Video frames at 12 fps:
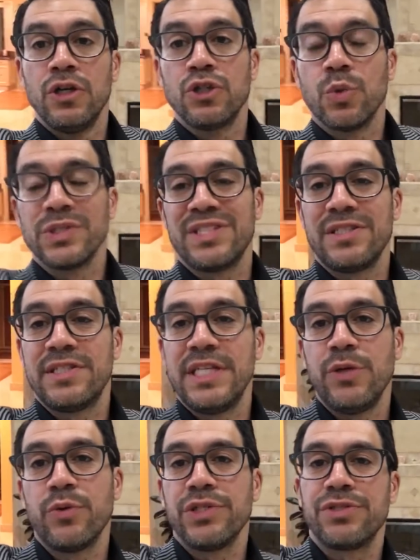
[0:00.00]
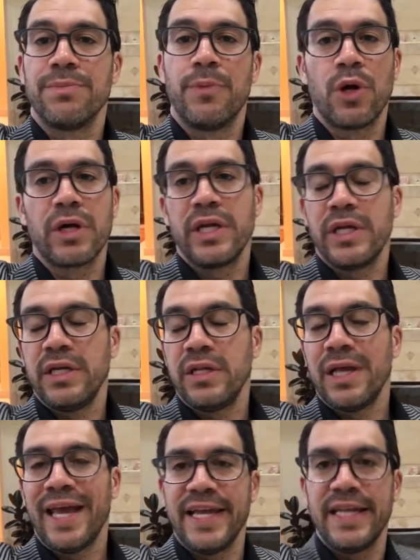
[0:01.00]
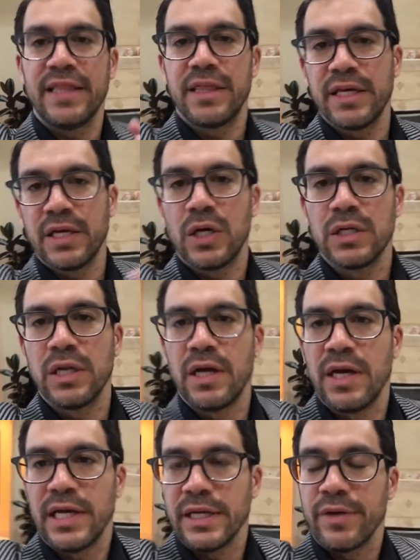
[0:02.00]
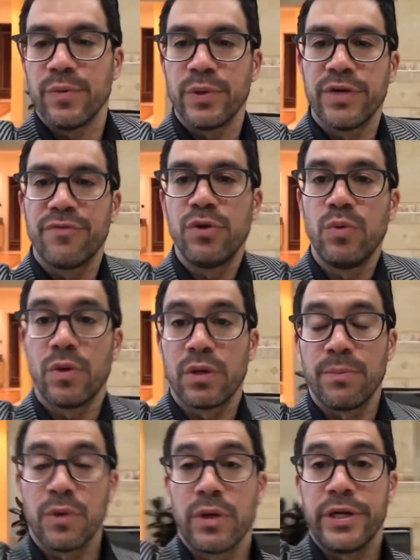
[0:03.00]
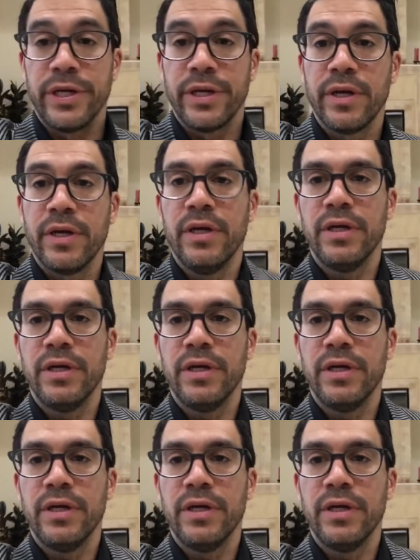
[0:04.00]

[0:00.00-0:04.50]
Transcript: So what's the secret to marketing anything online? Whatever you want to market.